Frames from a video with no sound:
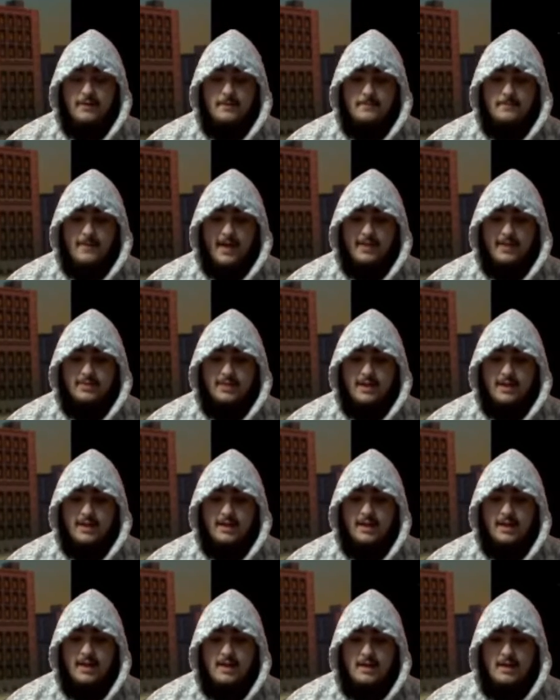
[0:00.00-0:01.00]
back
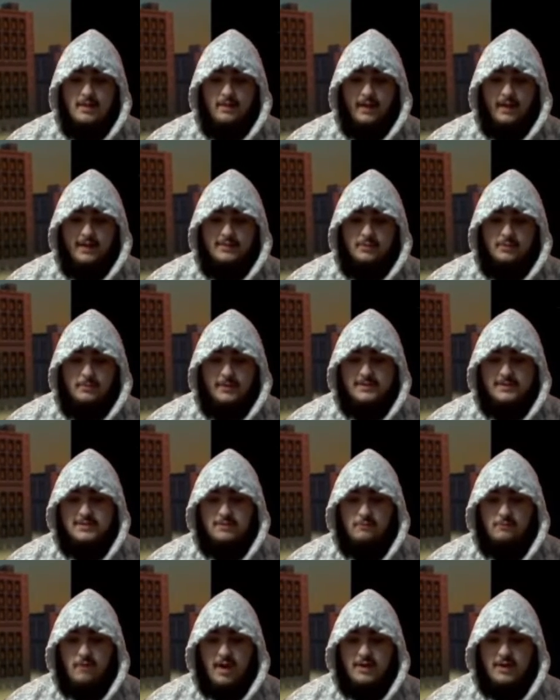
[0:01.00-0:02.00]
then. Like, the
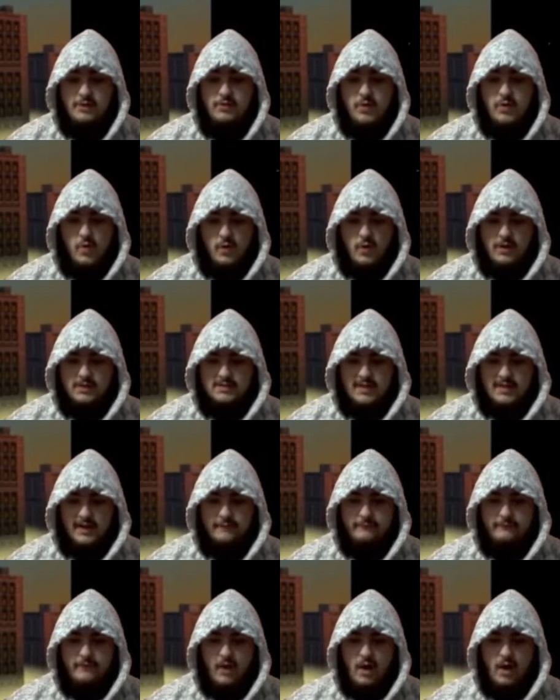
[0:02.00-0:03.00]
reason why New York is,
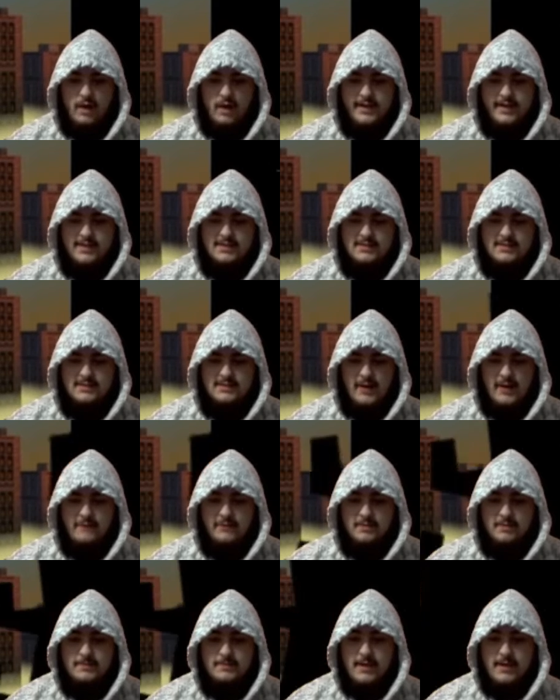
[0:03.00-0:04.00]
like, foggy and
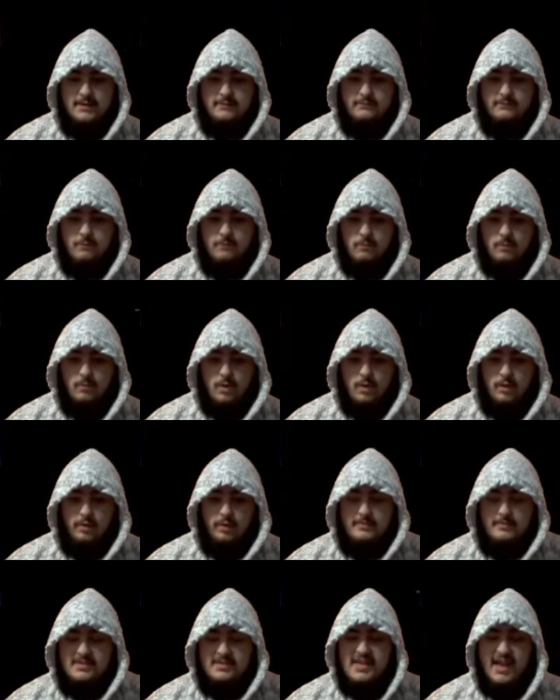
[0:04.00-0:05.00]
stuff is because of
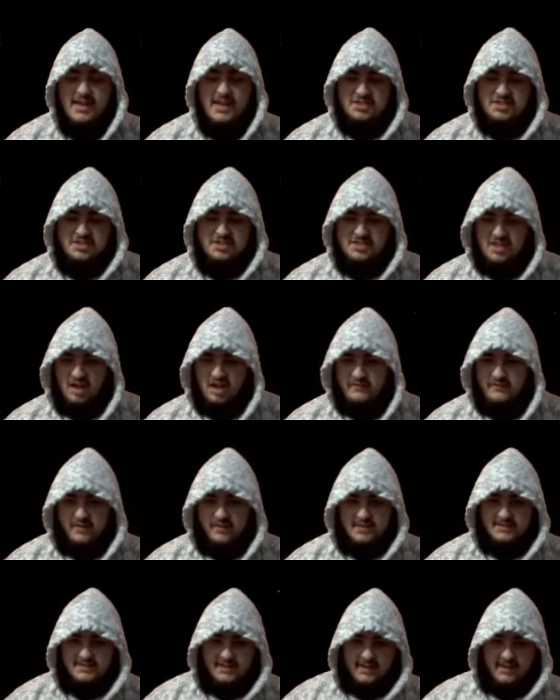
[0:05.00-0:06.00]
limitations,
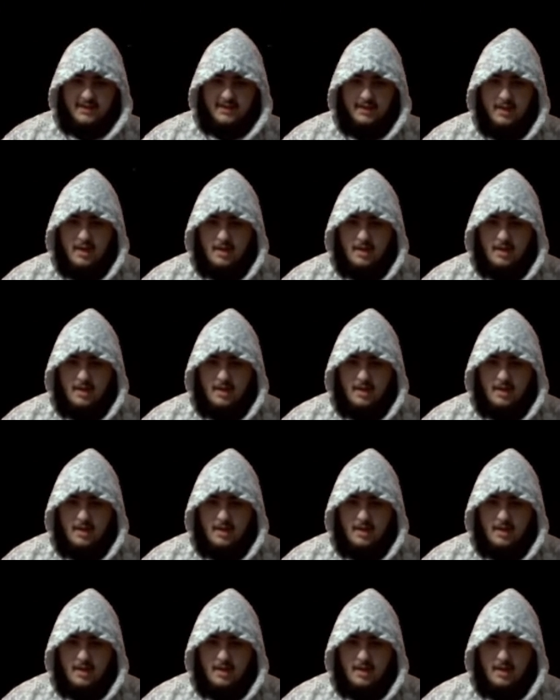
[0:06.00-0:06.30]
obviously,